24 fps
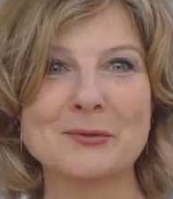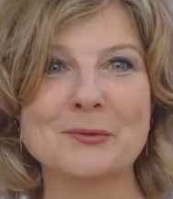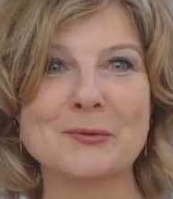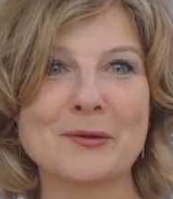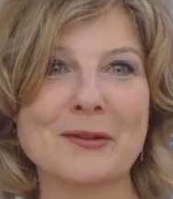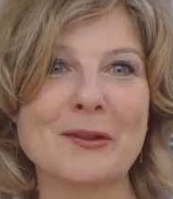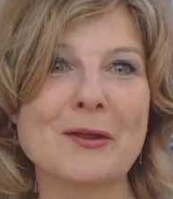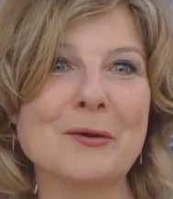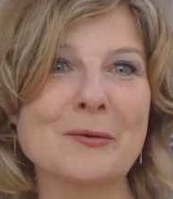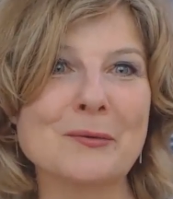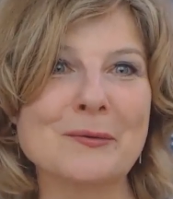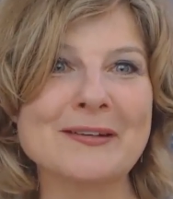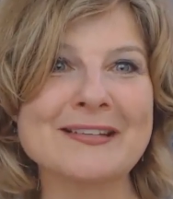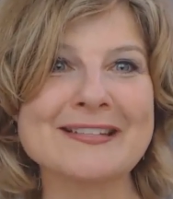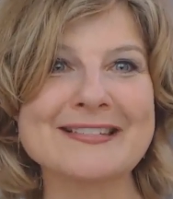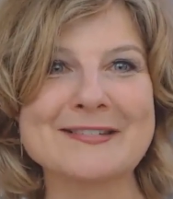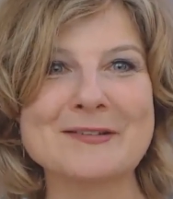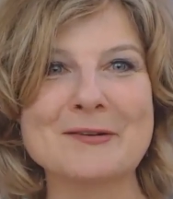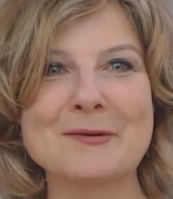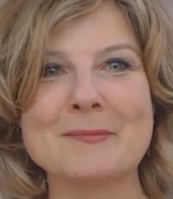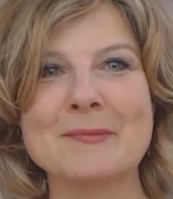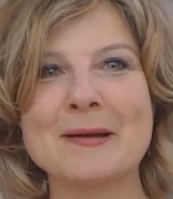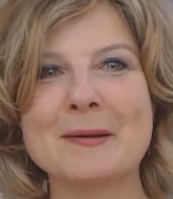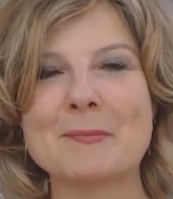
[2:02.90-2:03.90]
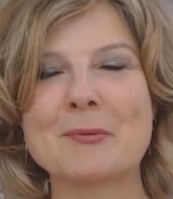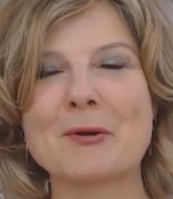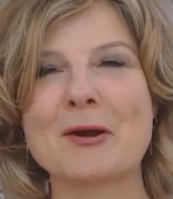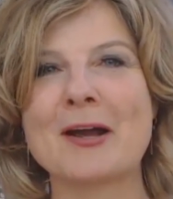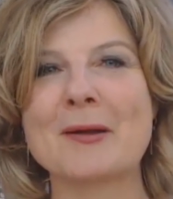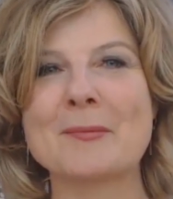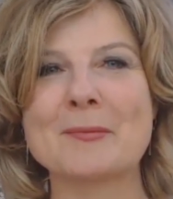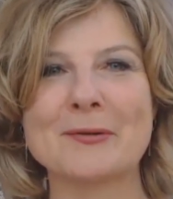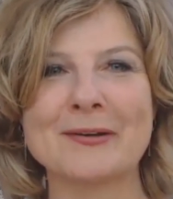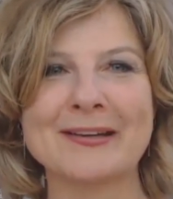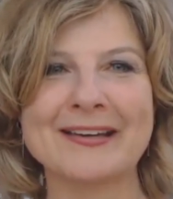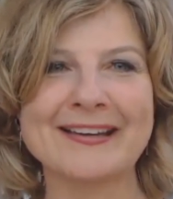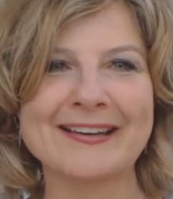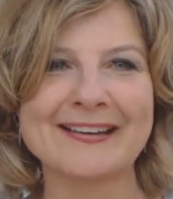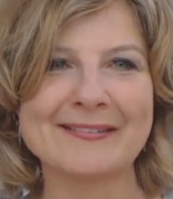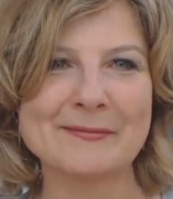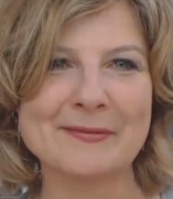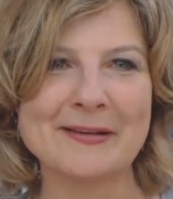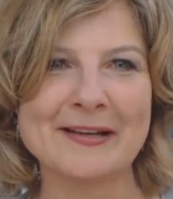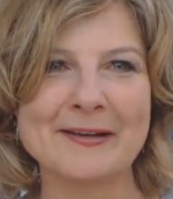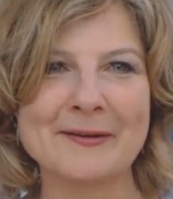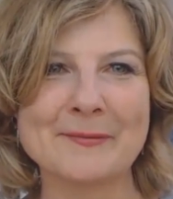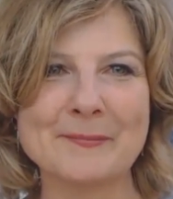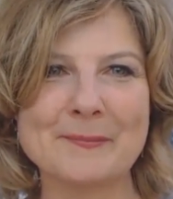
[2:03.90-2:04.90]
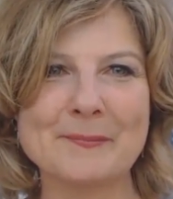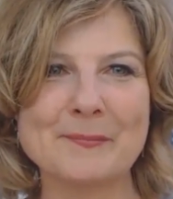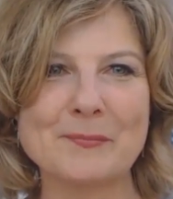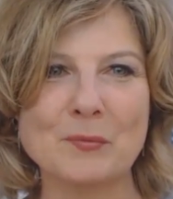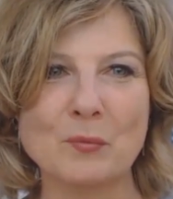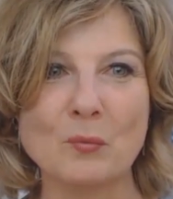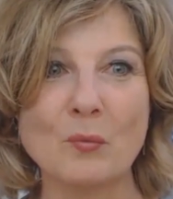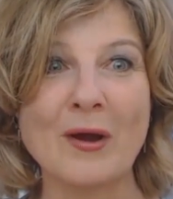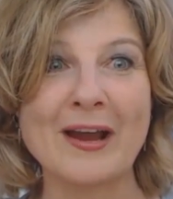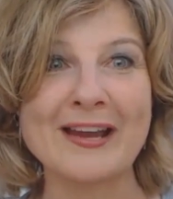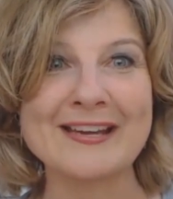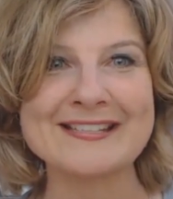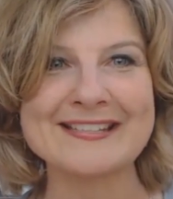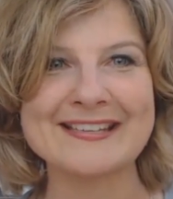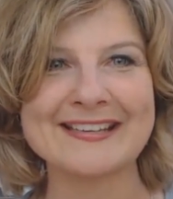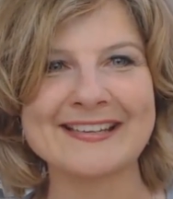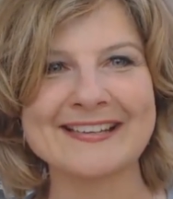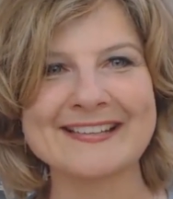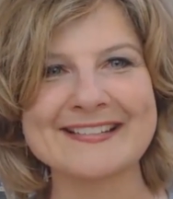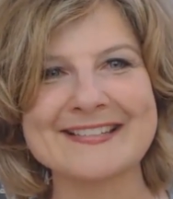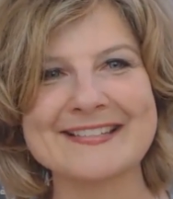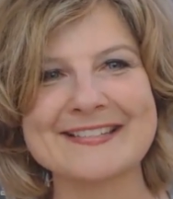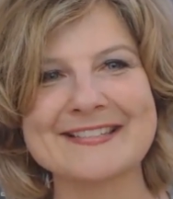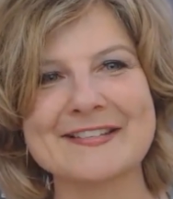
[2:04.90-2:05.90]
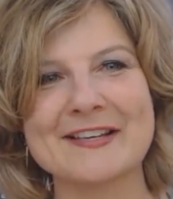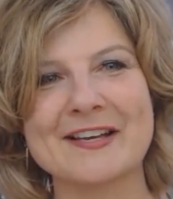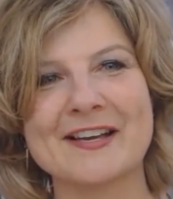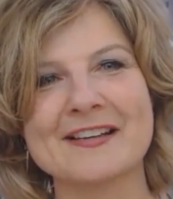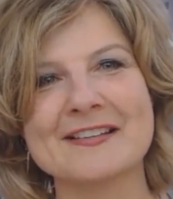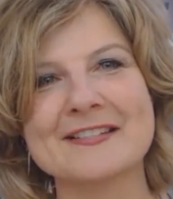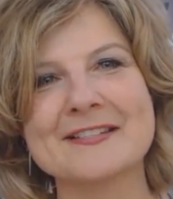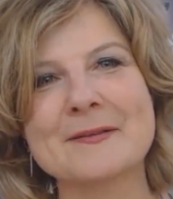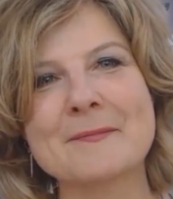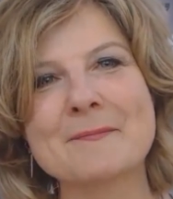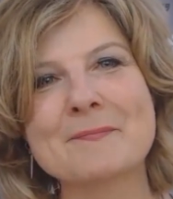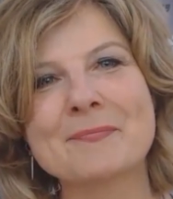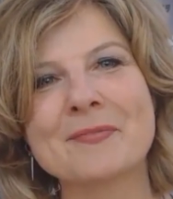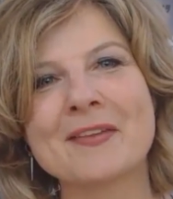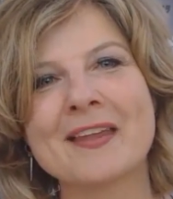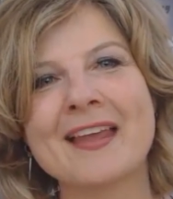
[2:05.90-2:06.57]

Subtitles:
too, although it's not my primary way to exercise.